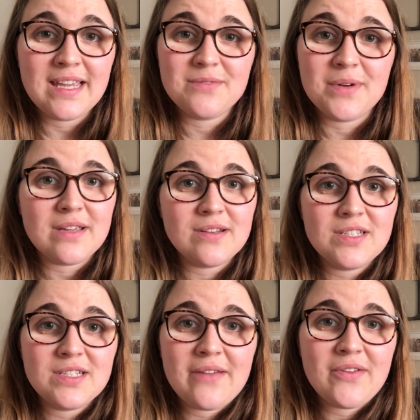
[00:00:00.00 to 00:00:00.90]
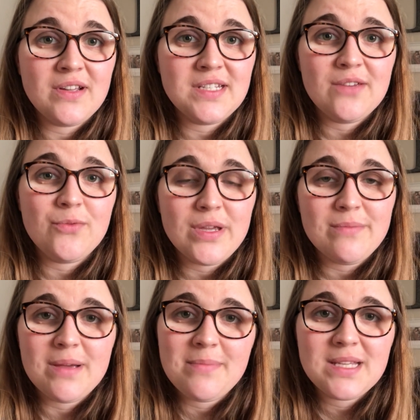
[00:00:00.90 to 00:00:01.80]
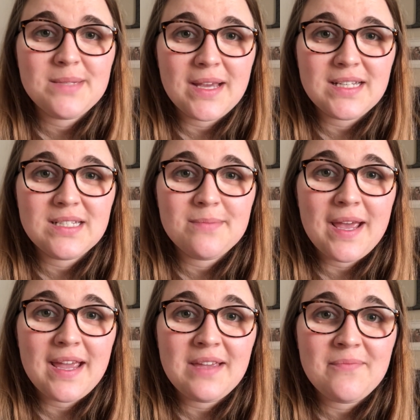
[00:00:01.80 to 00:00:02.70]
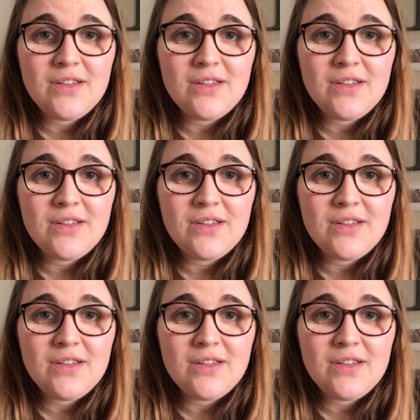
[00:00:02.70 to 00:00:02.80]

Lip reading: it's really good to just have an idea of what you might be expected to pay.